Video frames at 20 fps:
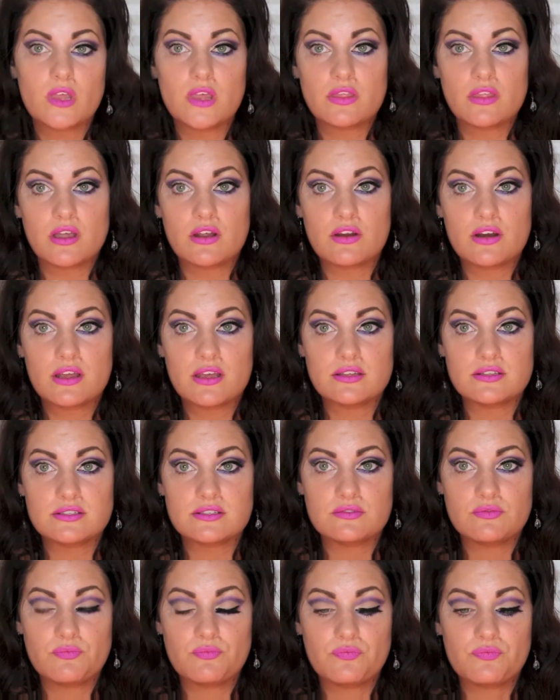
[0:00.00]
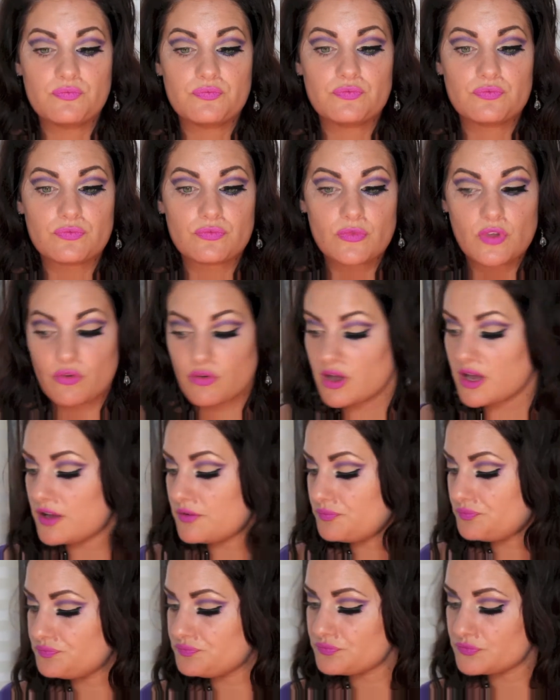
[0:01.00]
And there it is. Okay,
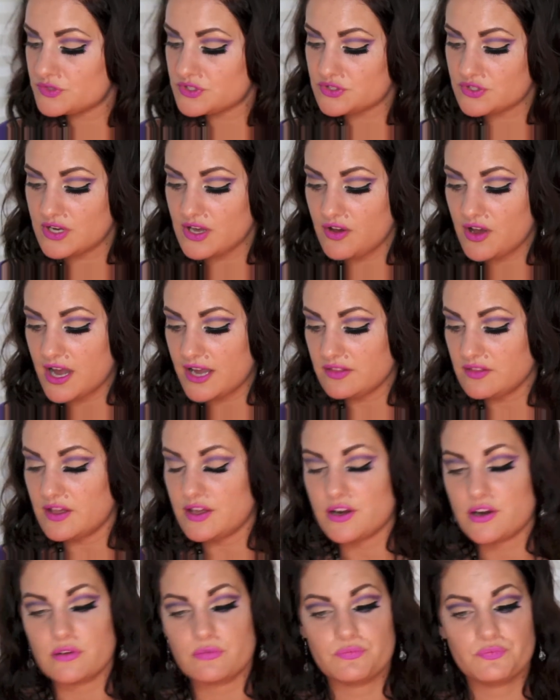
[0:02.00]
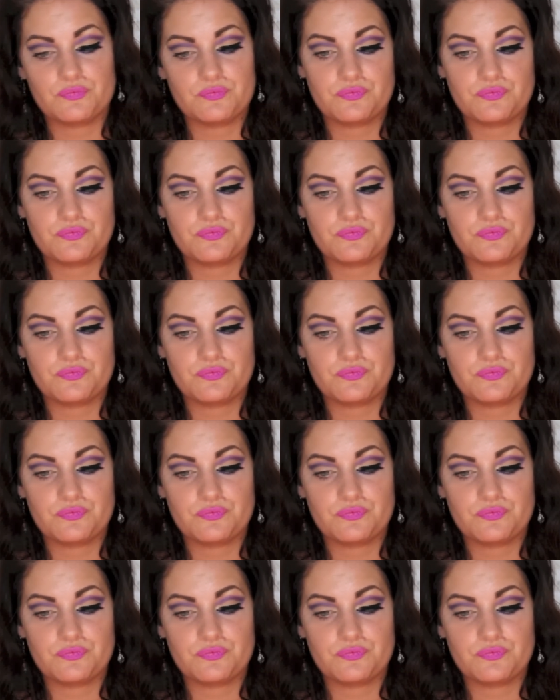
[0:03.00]
so now eyeliner.